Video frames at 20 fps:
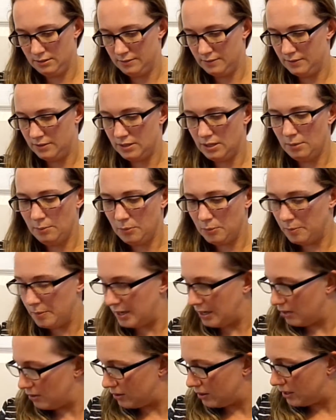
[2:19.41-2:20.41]
Some are
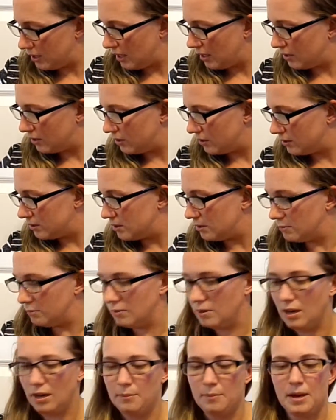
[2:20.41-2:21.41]
bigger than others, and
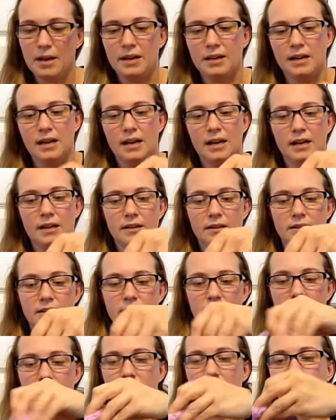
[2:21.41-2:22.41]
I might add
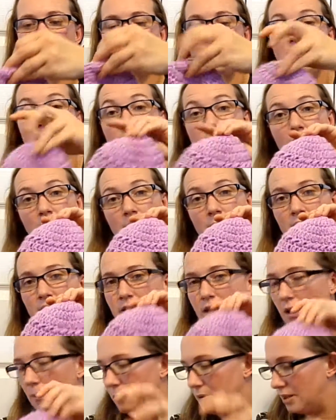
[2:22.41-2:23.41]
a pom-pom on
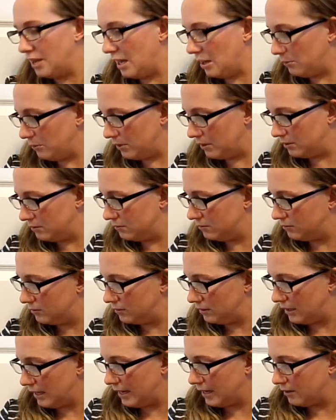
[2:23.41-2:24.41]
top of that one
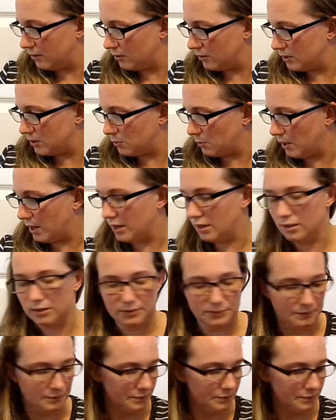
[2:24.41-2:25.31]
later as well.